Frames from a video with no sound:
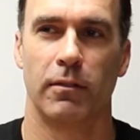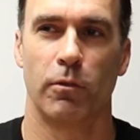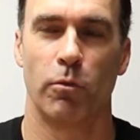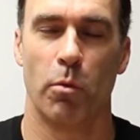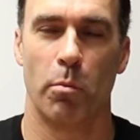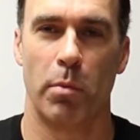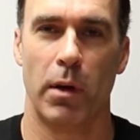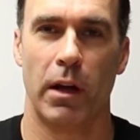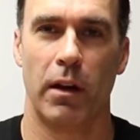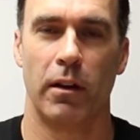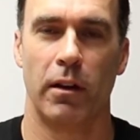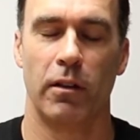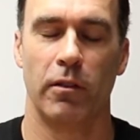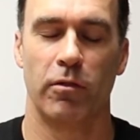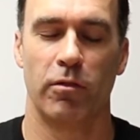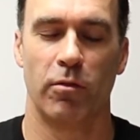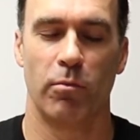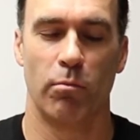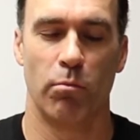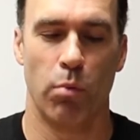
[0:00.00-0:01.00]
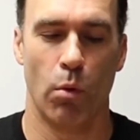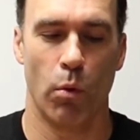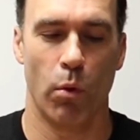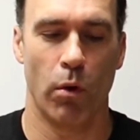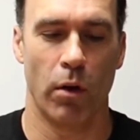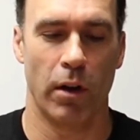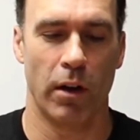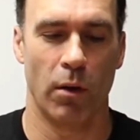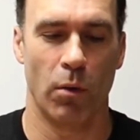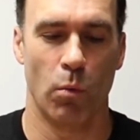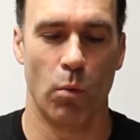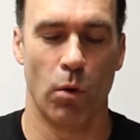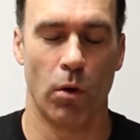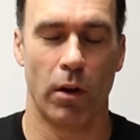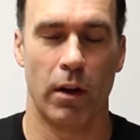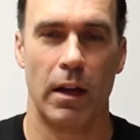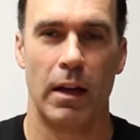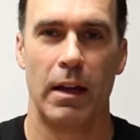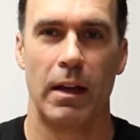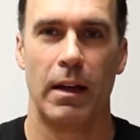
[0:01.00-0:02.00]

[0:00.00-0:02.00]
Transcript: repetitive, boring work.